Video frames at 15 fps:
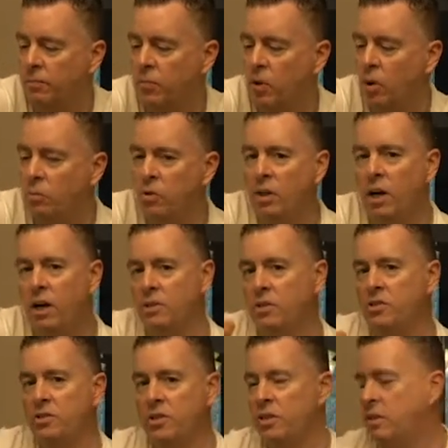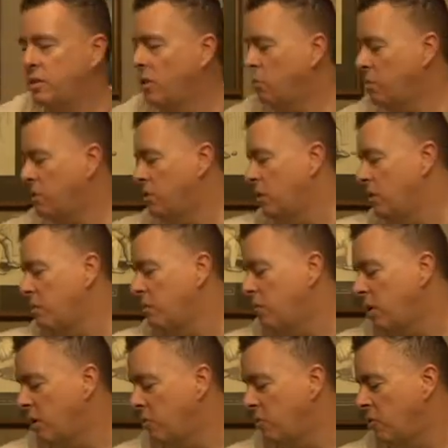Hope you guys can see this. I hope it's all in
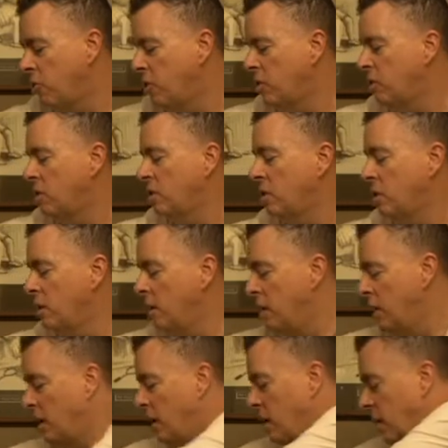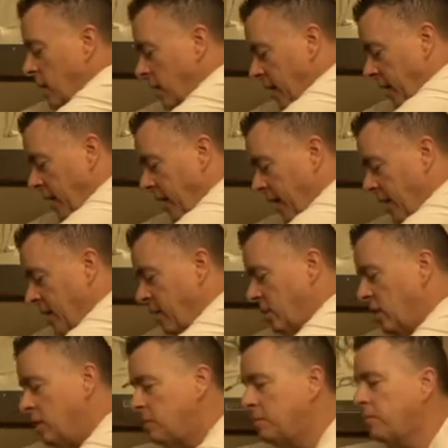frame for you. And
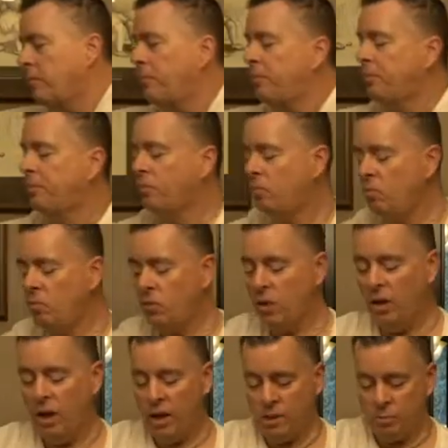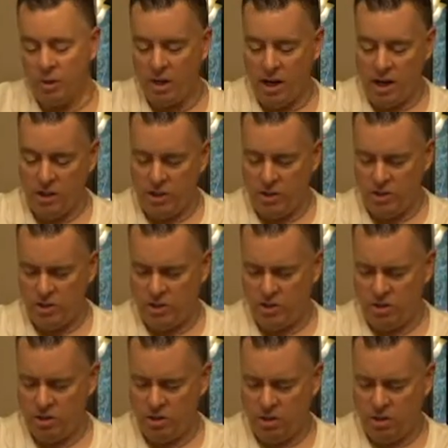last but not least,